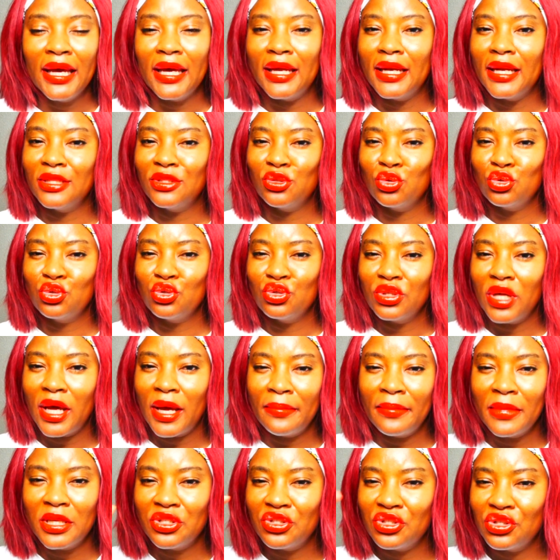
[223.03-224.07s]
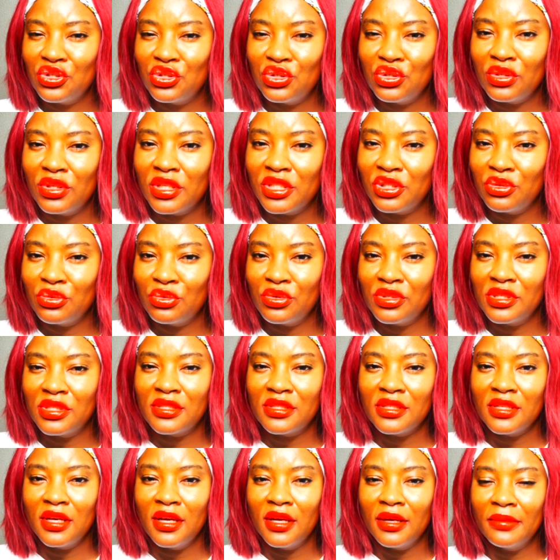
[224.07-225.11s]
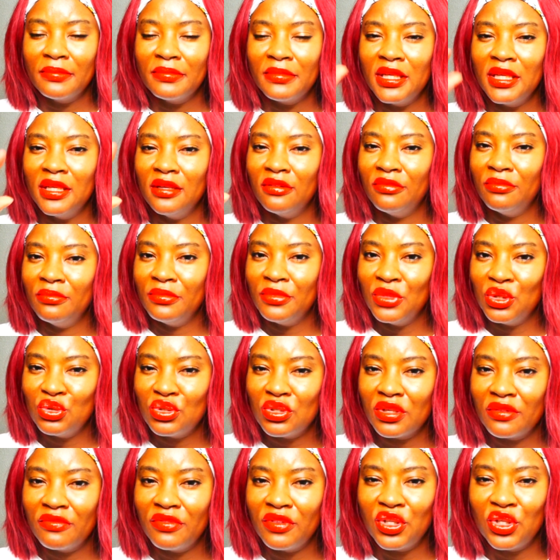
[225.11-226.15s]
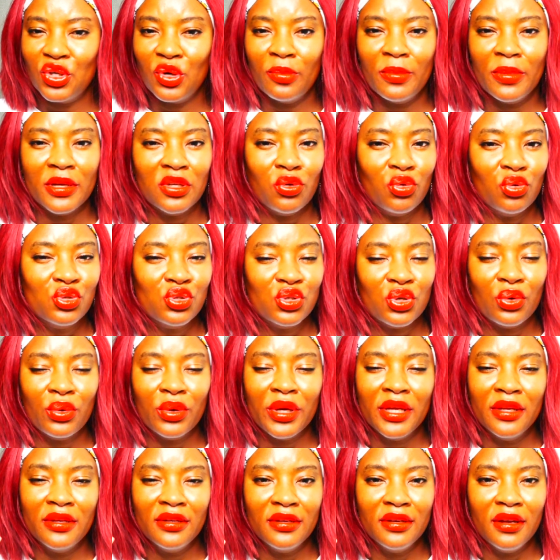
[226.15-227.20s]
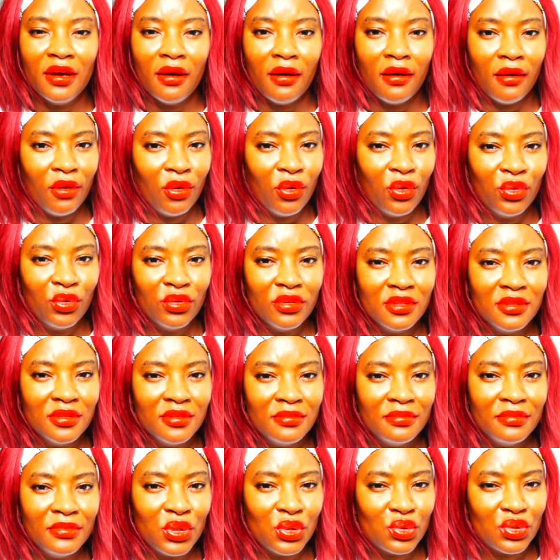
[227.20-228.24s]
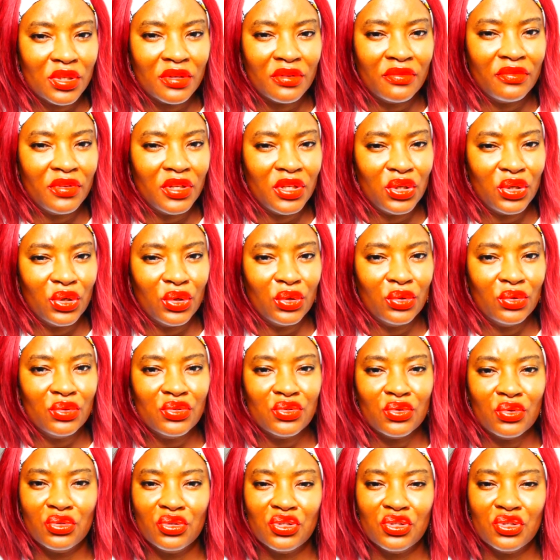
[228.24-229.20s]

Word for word: And I mentioned to you that she was in a music video, but also in her own music videos,